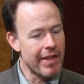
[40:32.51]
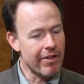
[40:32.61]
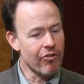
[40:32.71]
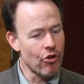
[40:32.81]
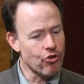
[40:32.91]

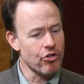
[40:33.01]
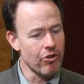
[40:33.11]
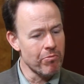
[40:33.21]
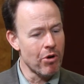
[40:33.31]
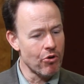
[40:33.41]
social
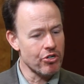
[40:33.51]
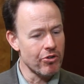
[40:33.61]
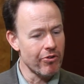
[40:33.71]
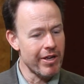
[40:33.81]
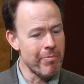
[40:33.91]

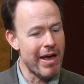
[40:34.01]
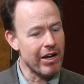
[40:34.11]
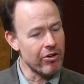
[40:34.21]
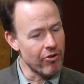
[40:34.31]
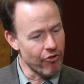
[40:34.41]
emotional
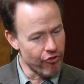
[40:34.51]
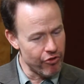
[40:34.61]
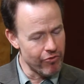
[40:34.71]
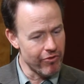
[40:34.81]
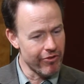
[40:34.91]
impact on our
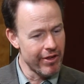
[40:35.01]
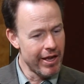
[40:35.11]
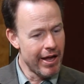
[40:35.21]
students,